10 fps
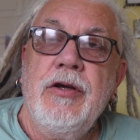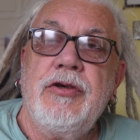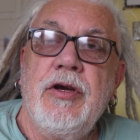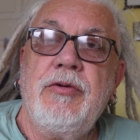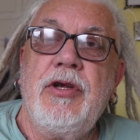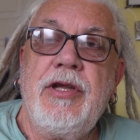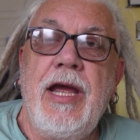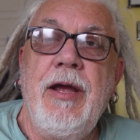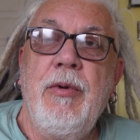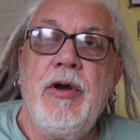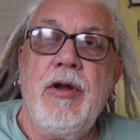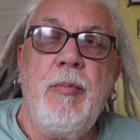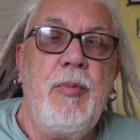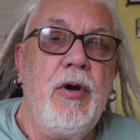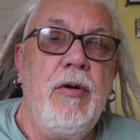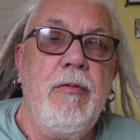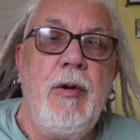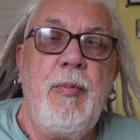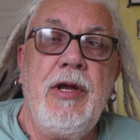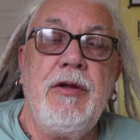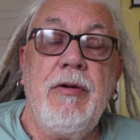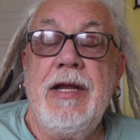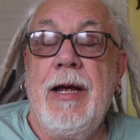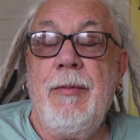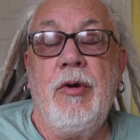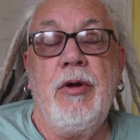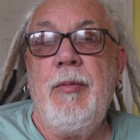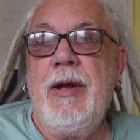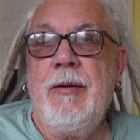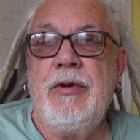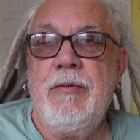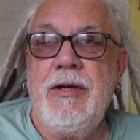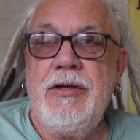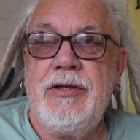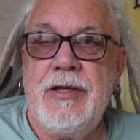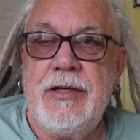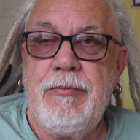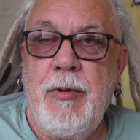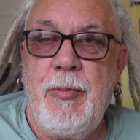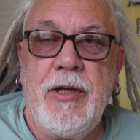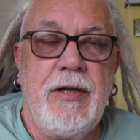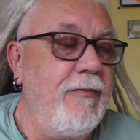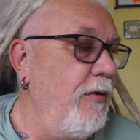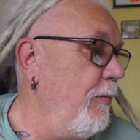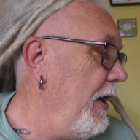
so today we're going to put a repeater in now I'm not going to be able to reach this repeater from